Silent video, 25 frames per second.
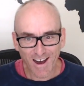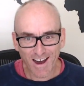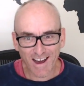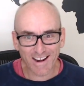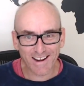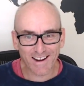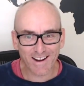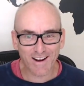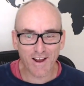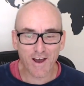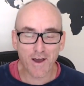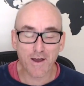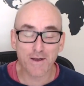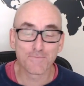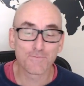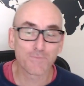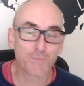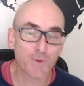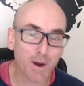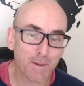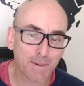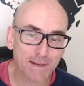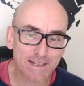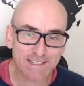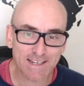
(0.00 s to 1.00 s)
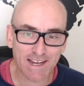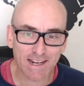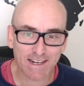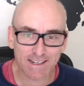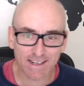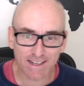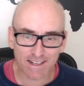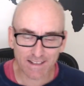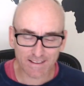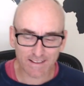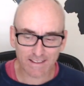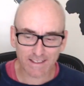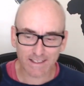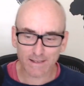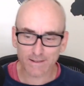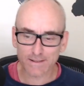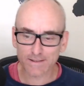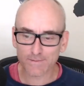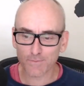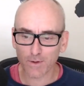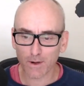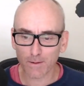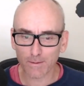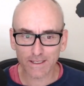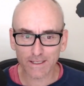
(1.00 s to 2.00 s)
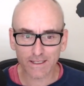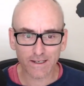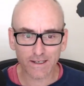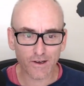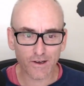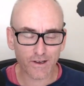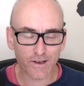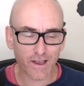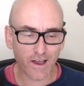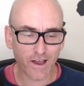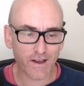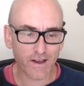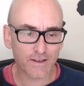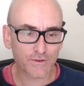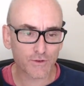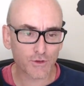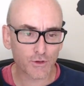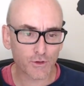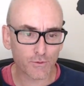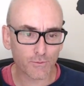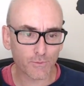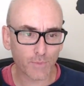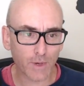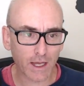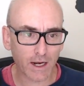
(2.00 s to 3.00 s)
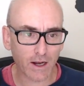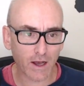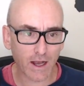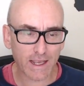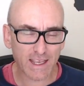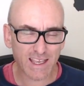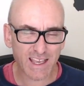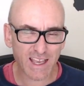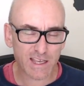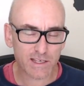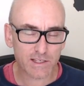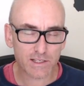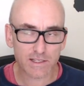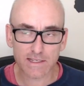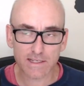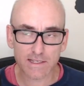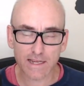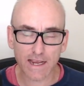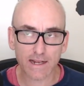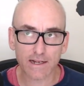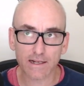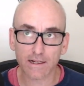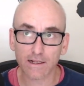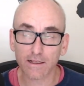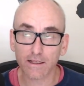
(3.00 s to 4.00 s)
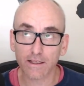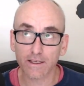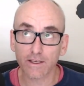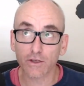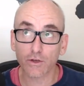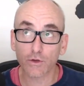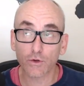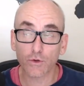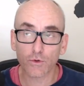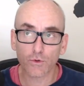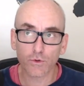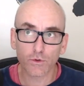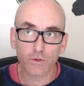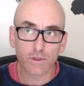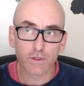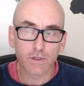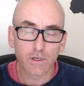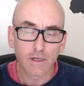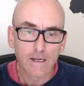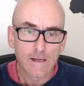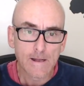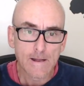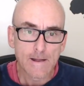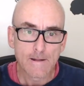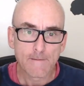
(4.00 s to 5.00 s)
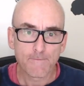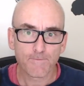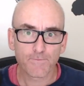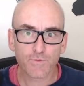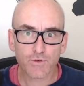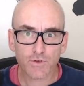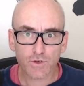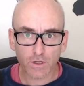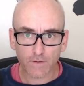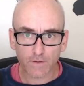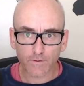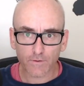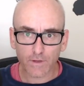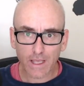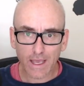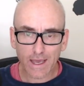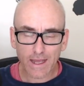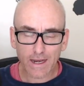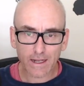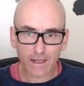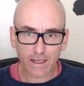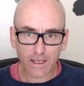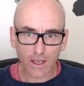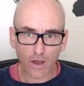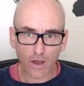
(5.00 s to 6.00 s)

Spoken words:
I don't know, probably technically it's probably not going to, but I guess technically you could sort of get it